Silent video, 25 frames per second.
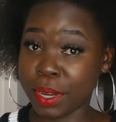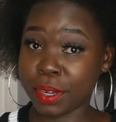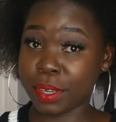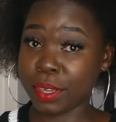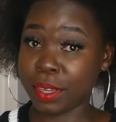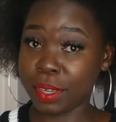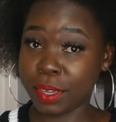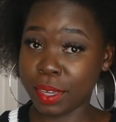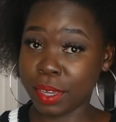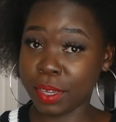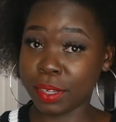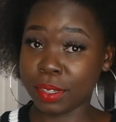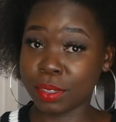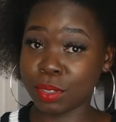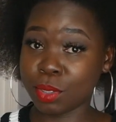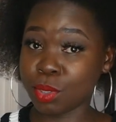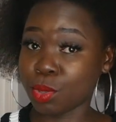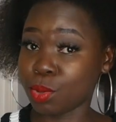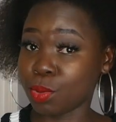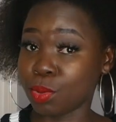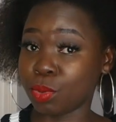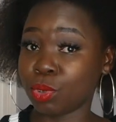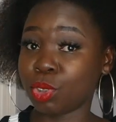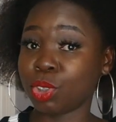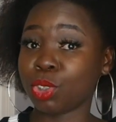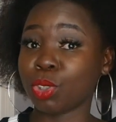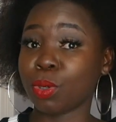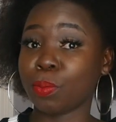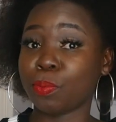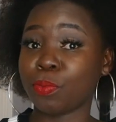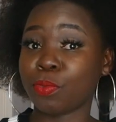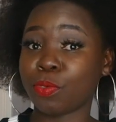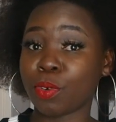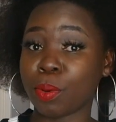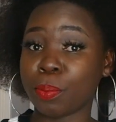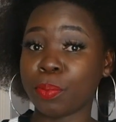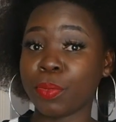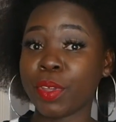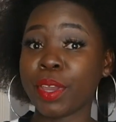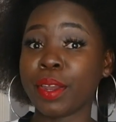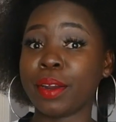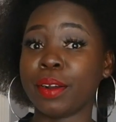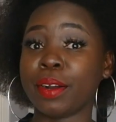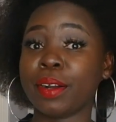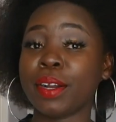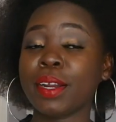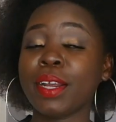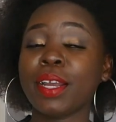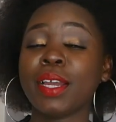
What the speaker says: again to shop from there.